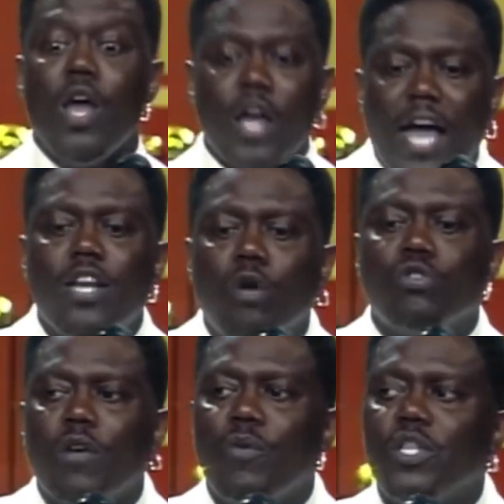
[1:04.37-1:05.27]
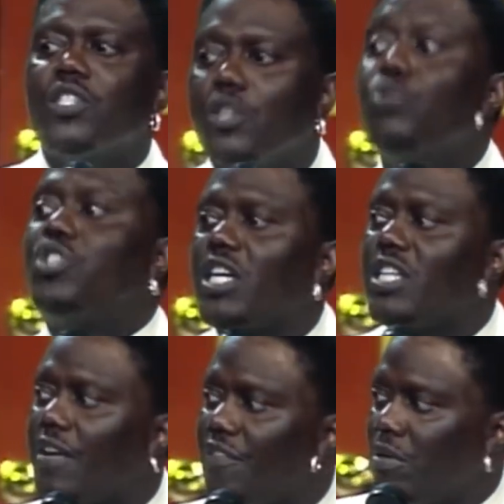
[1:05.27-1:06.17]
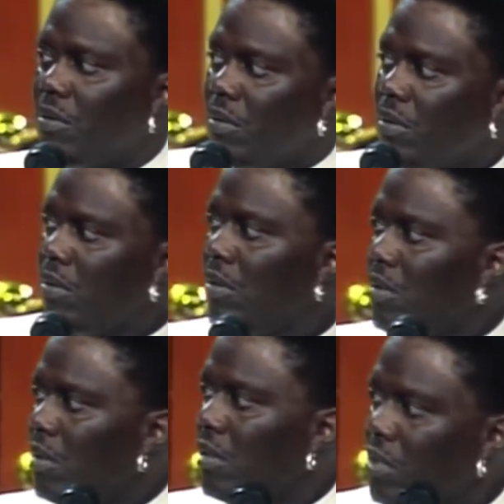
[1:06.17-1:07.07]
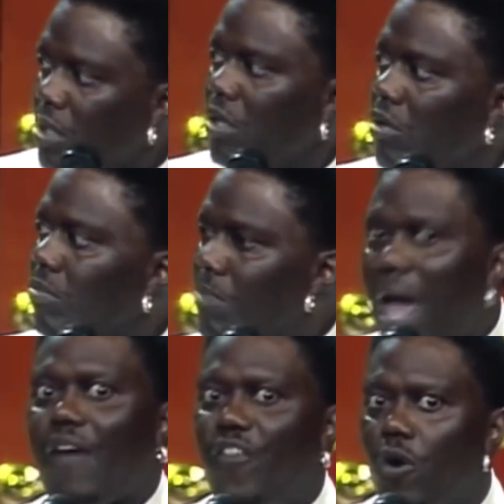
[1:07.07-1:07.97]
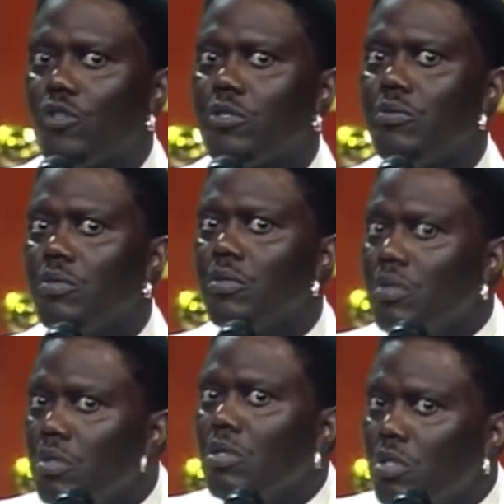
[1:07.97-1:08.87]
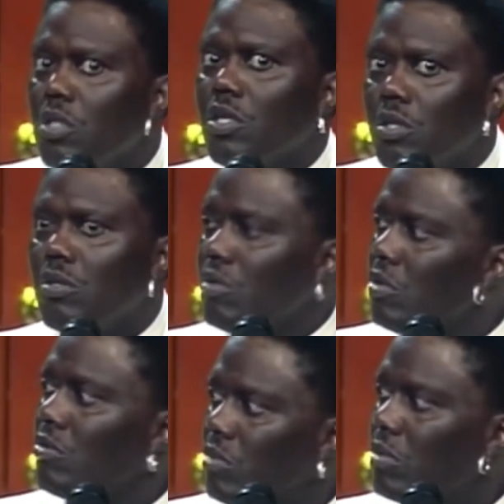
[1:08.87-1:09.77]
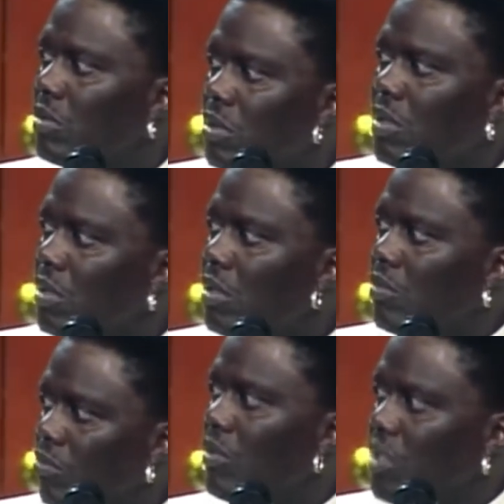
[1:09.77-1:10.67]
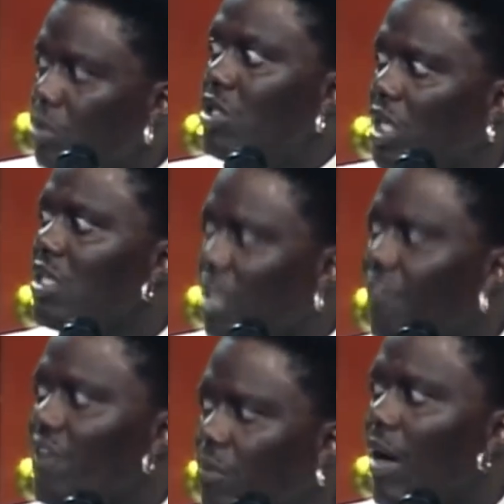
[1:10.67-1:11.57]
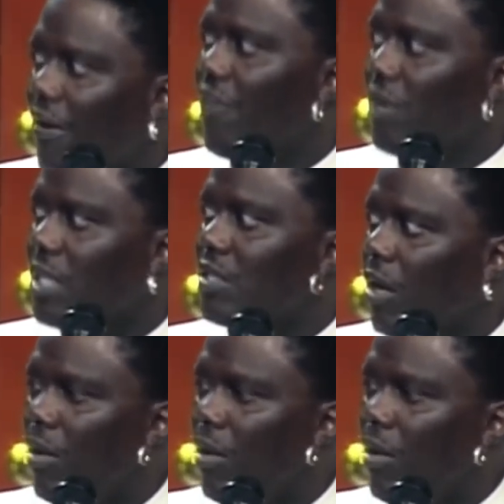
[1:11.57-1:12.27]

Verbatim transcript: ain't no difference, we just do shit different. You know, black folks, you know, we do shit different than white folks, that's all.